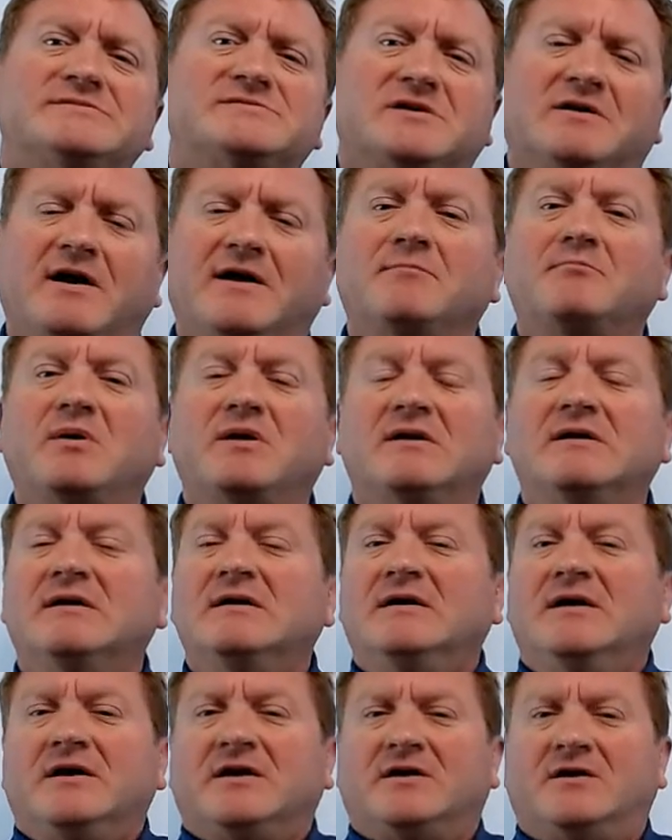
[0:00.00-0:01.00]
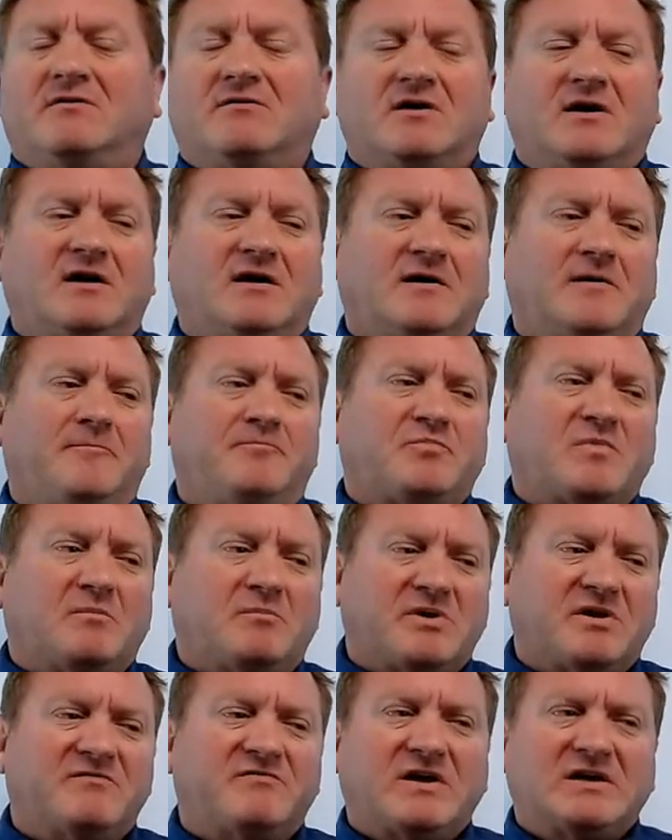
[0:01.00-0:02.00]
on, but you know,
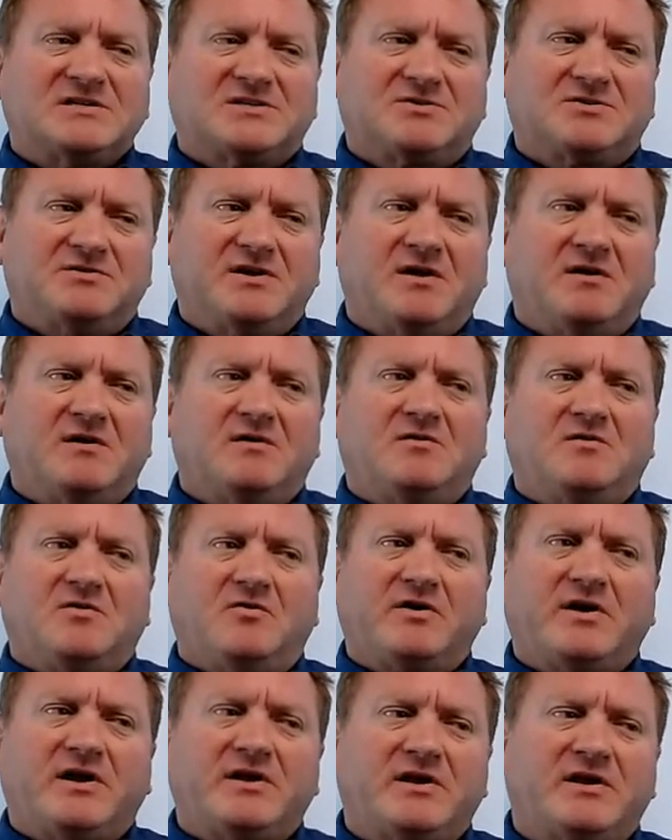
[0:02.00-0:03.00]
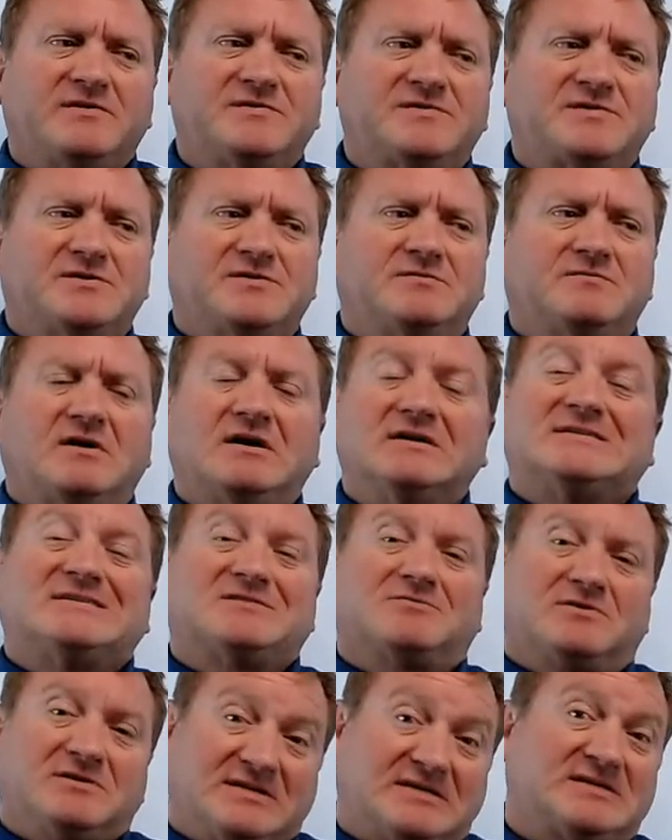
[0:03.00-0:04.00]
but eventually you'll get into a
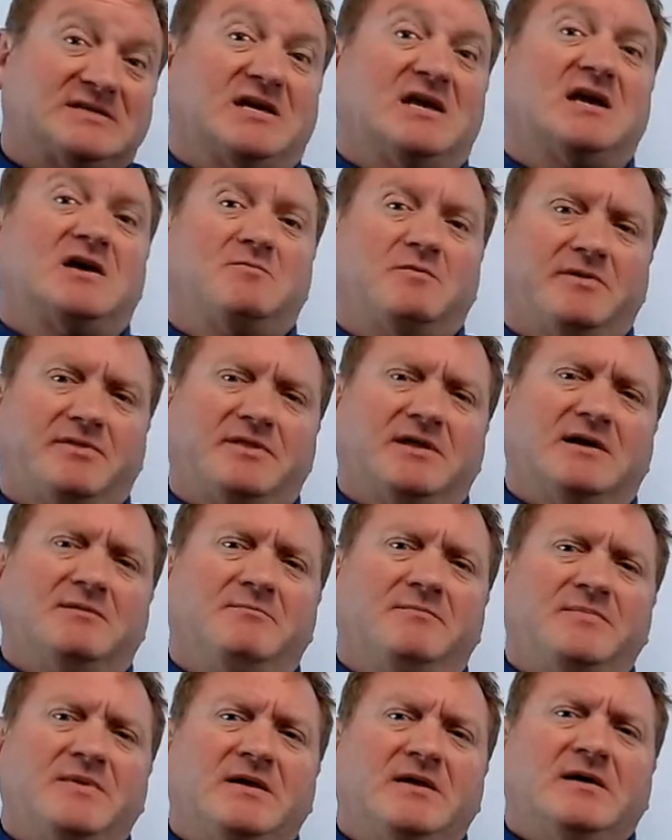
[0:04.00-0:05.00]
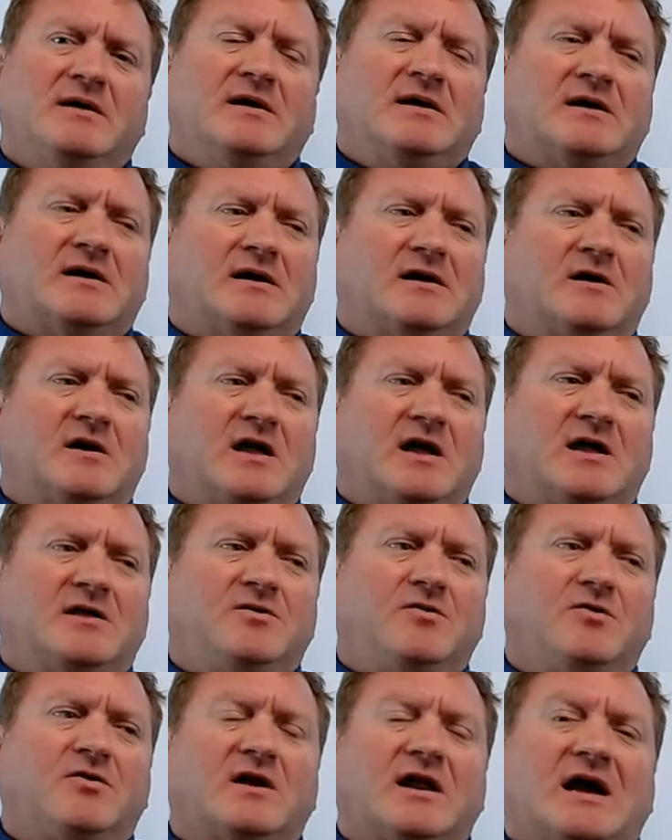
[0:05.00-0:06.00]
sort of sync with them, and
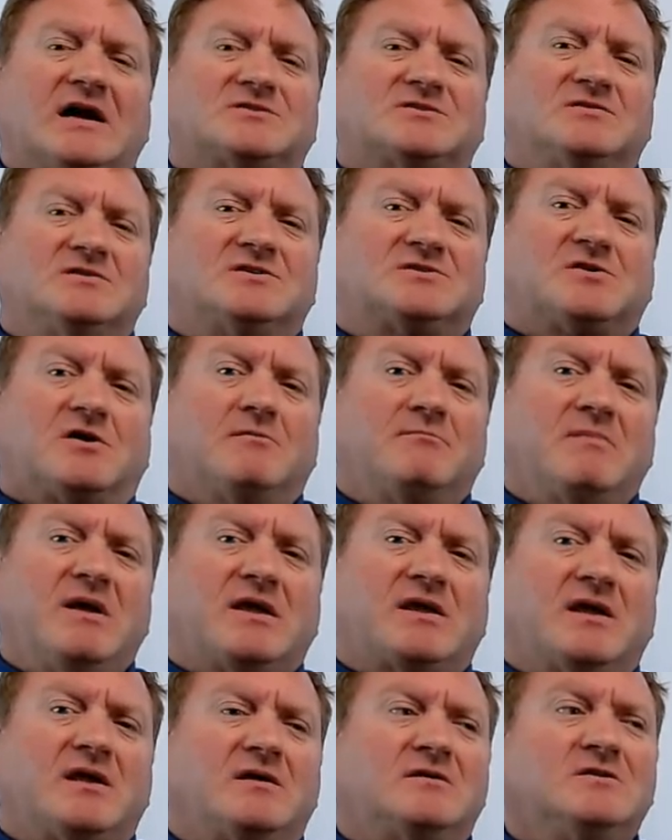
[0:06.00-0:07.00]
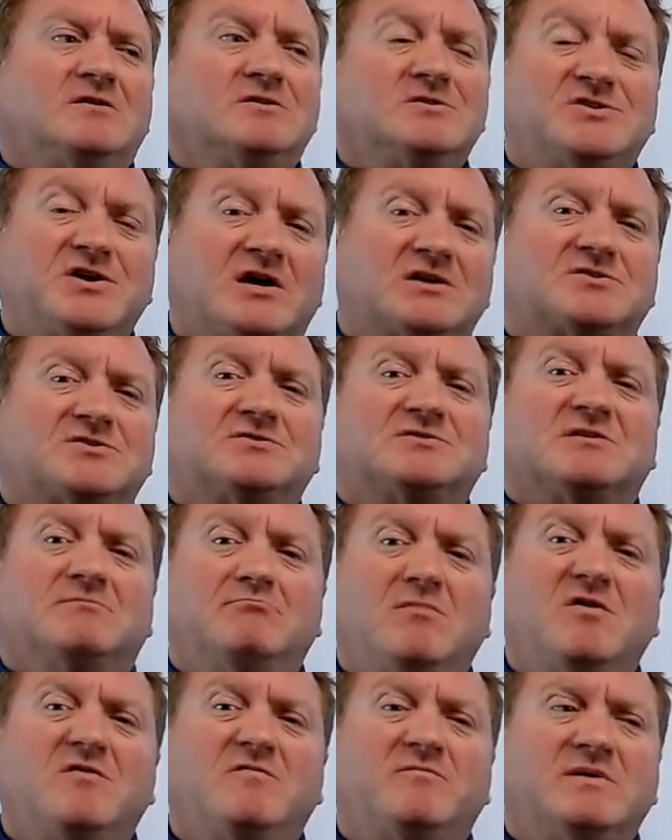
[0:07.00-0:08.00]
you can actually start making gestures and
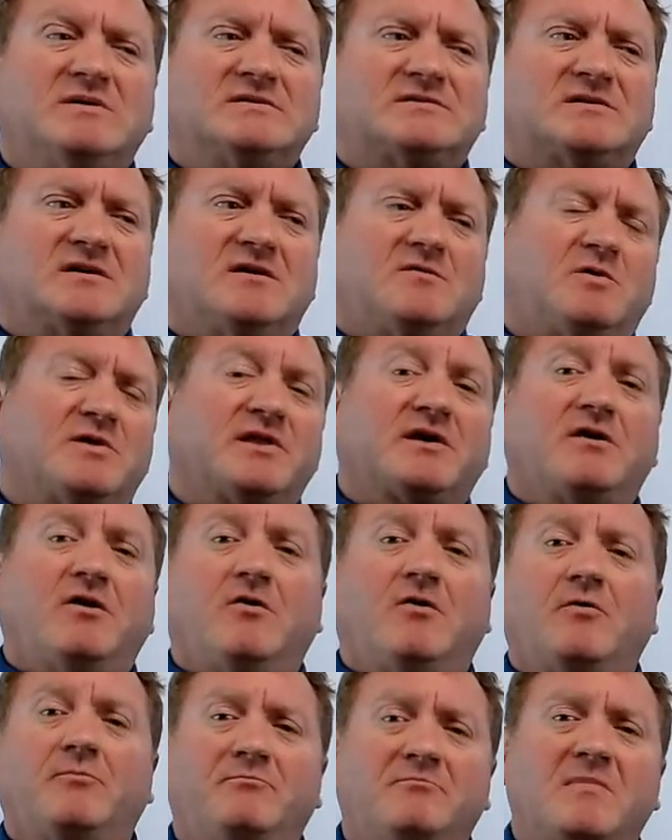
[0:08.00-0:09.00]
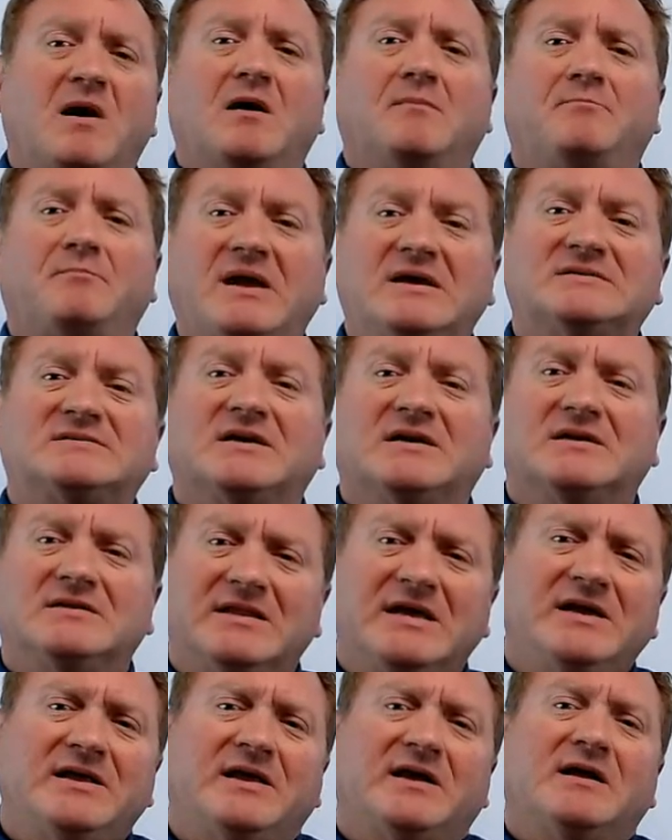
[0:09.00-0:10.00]
movements, what they call pacing and
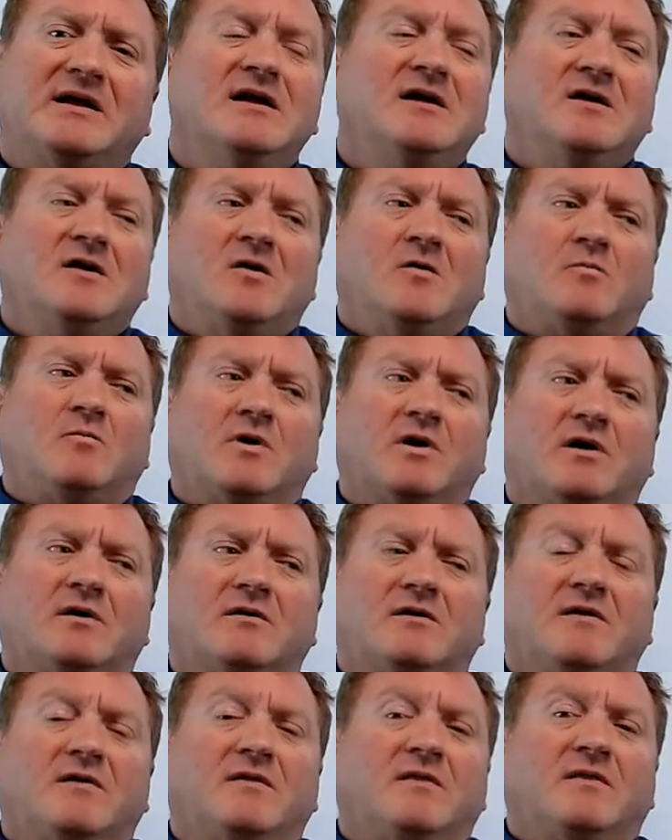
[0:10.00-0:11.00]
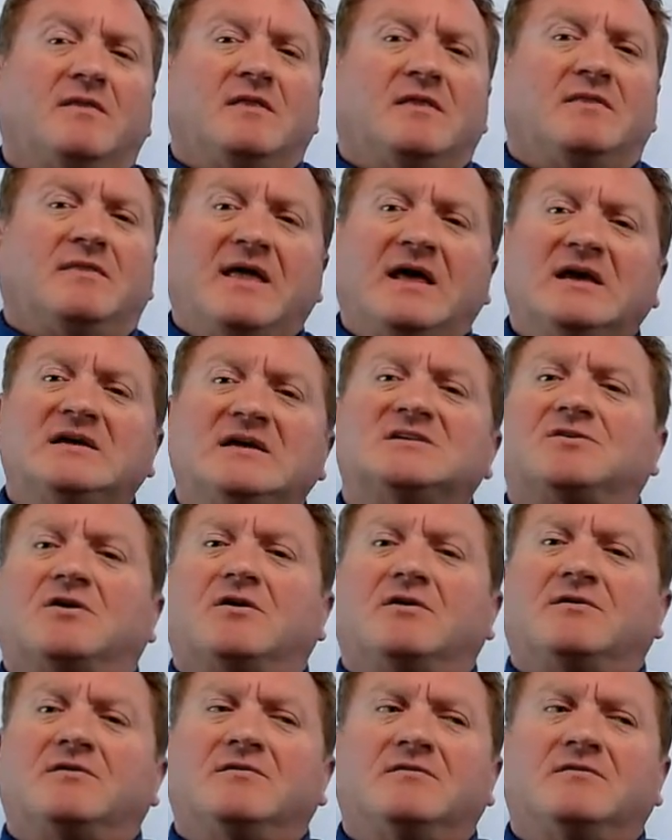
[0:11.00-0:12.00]
leading, where they
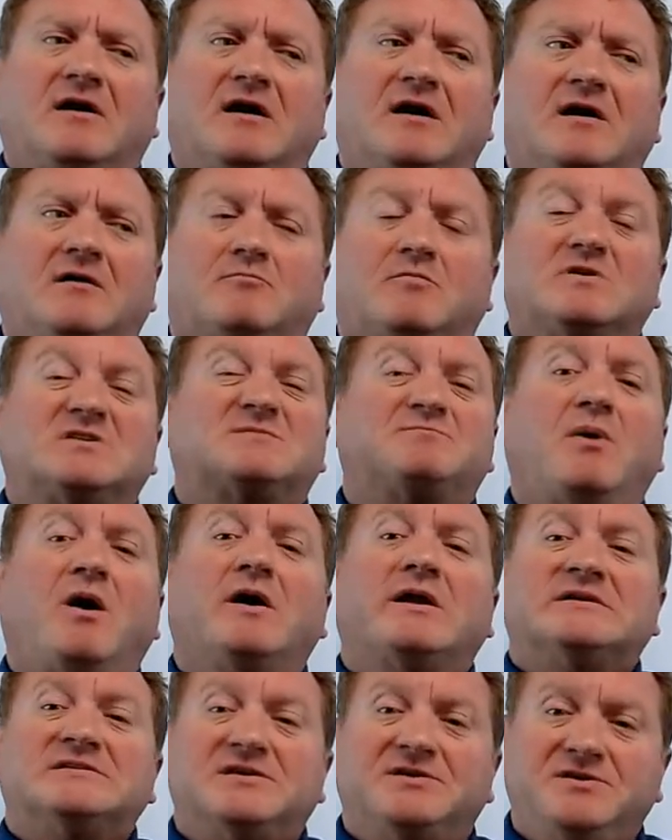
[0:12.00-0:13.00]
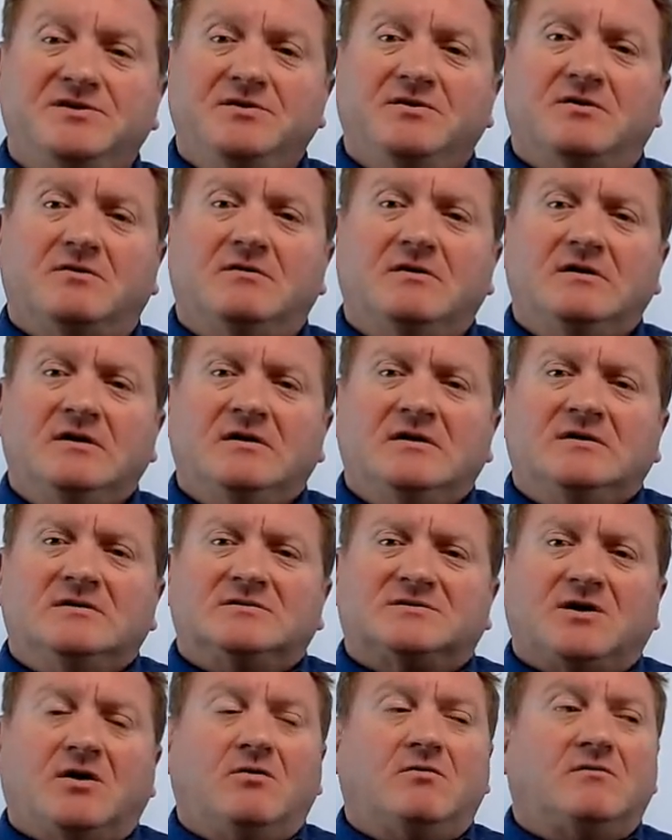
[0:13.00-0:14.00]
start responding to you.
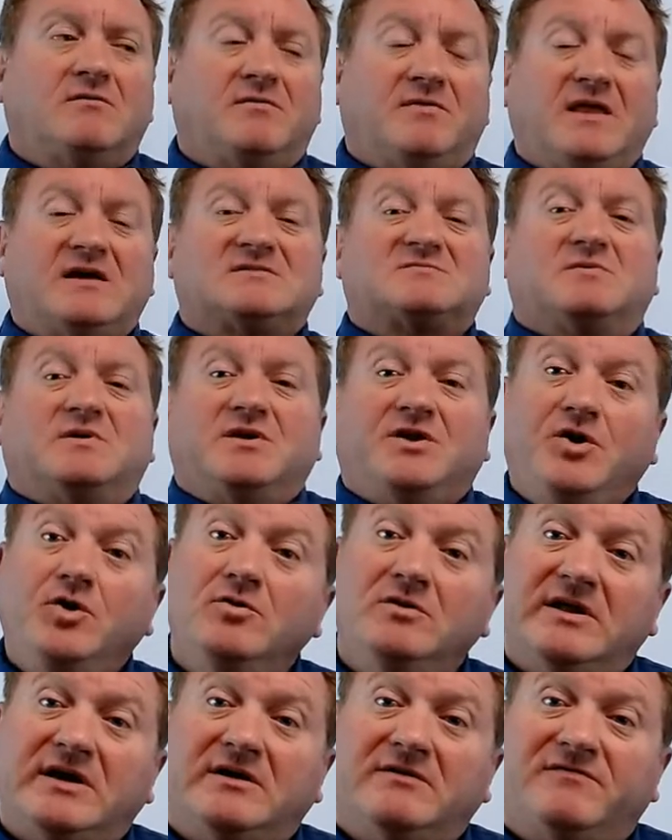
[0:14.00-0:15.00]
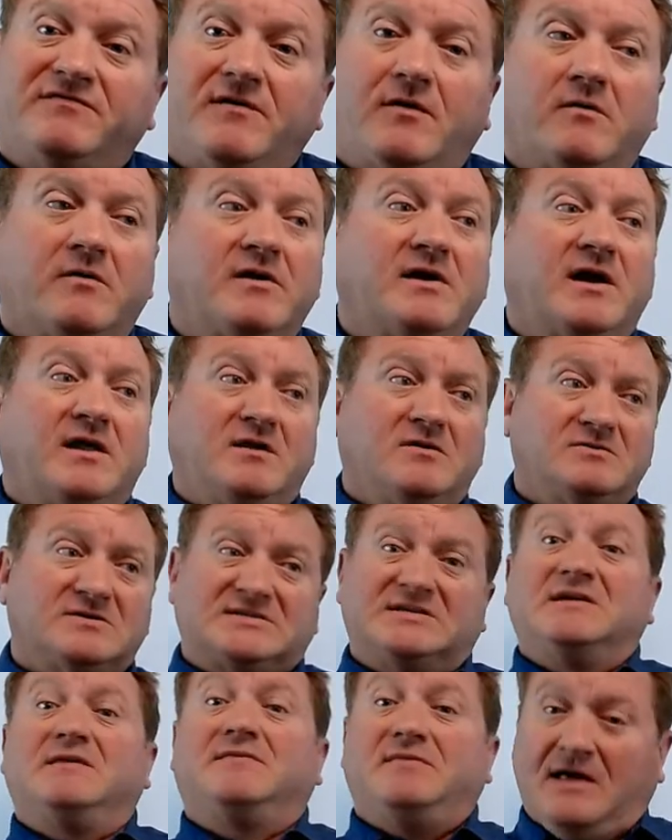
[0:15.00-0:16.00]
So that's when you lean forward, and you'll
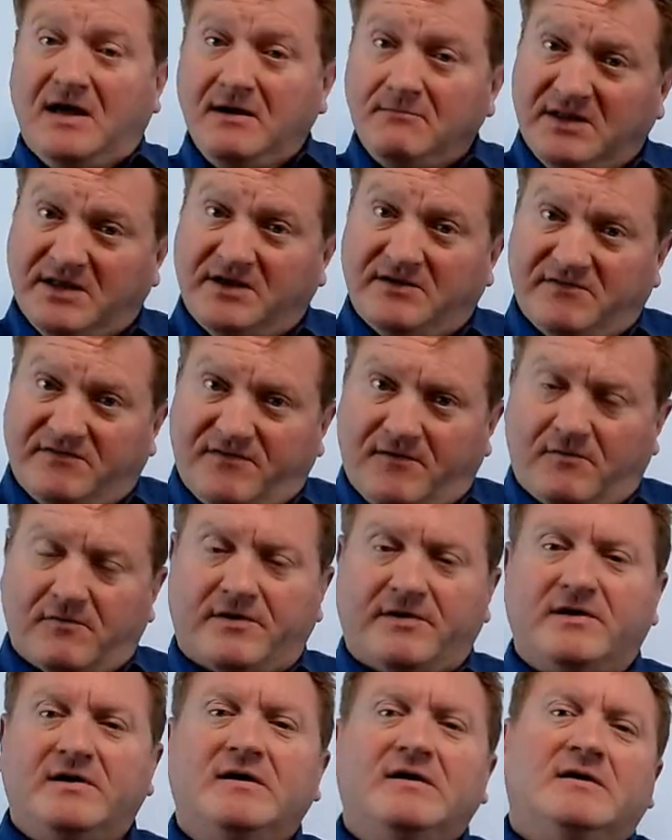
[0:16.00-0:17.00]
see them lean forward.